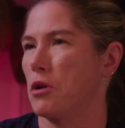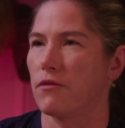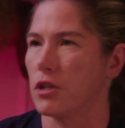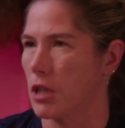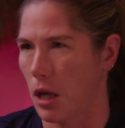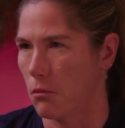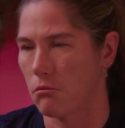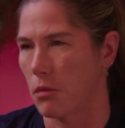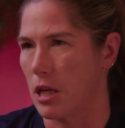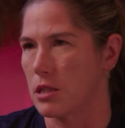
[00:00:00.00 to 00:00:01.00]
everyday
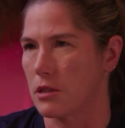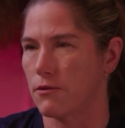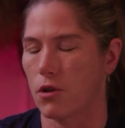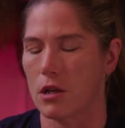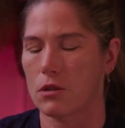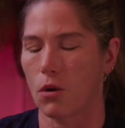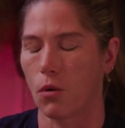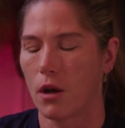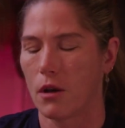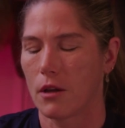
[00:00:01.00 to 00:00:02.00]
basis for us.
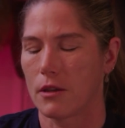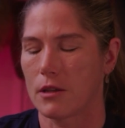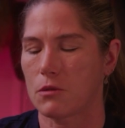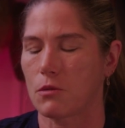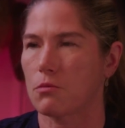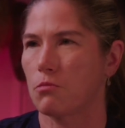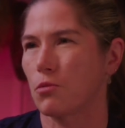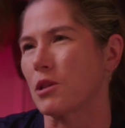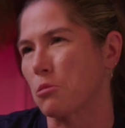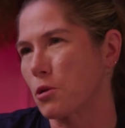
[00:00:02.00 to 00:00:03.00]
So this was
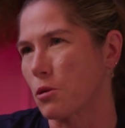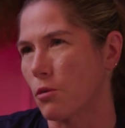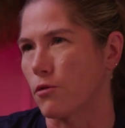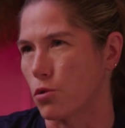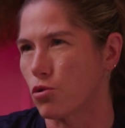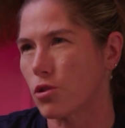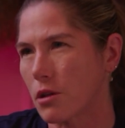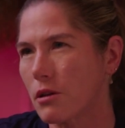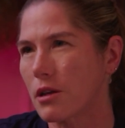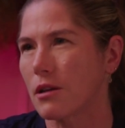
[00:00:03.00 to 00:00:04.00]
really pretty
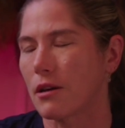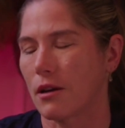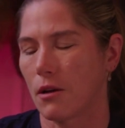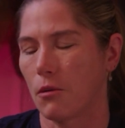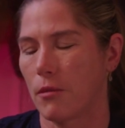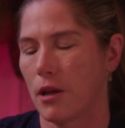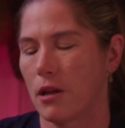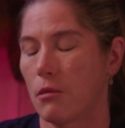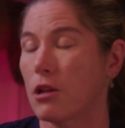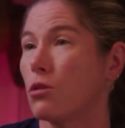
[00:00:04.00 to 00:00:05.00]
revolutionary,
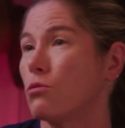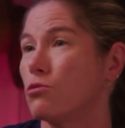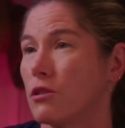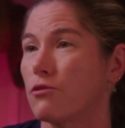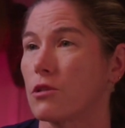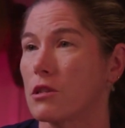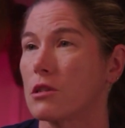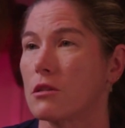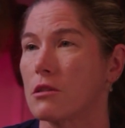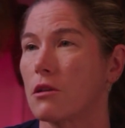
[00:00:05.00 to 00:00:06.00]
and it made a huge difference
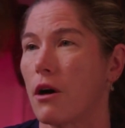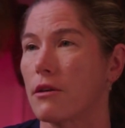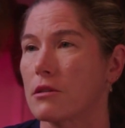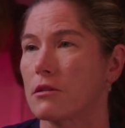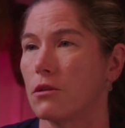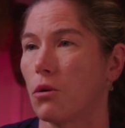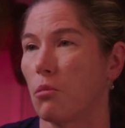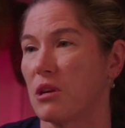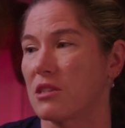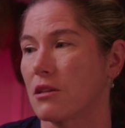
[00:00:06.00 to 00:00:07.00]
in the sloth's,
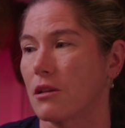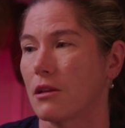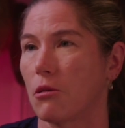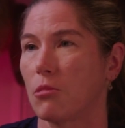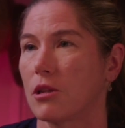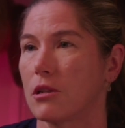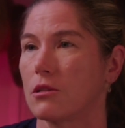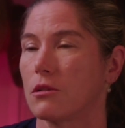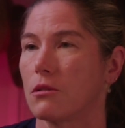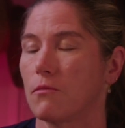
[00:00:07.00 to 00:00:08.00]
basically ability
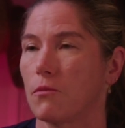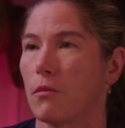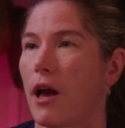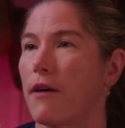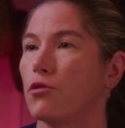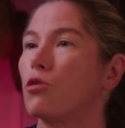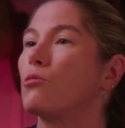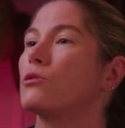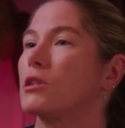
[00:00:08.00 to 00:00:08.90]
to have normal